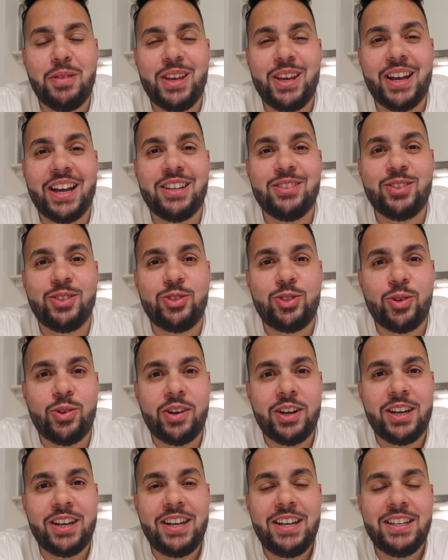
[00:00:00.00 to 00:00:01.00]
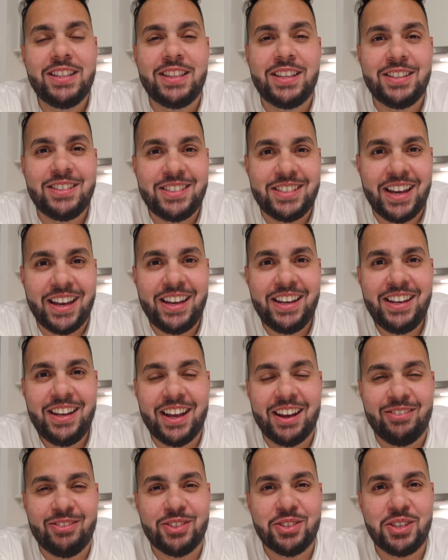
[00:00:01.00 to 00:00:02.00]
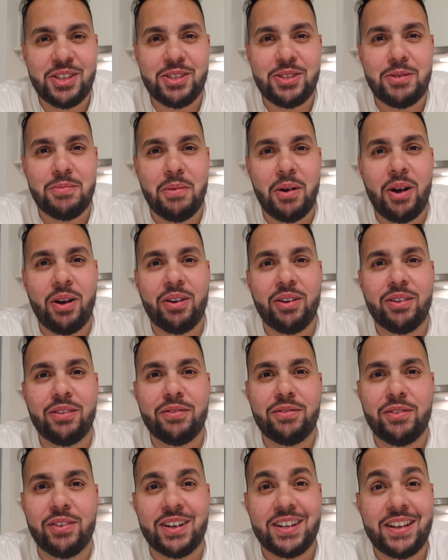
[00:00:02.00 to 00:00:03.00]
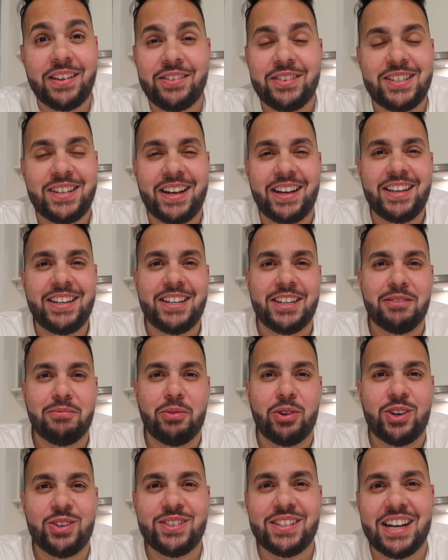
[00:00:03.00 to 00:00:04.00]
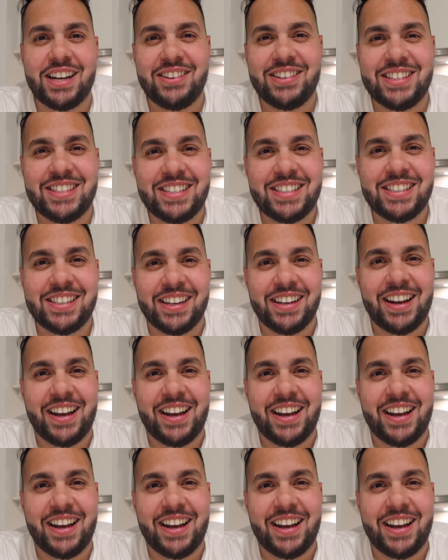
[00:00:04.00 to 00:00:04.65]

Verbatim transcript: that you guys enjoy this day, and we'll see you tomorrow for another day here in Buenos Aires. Good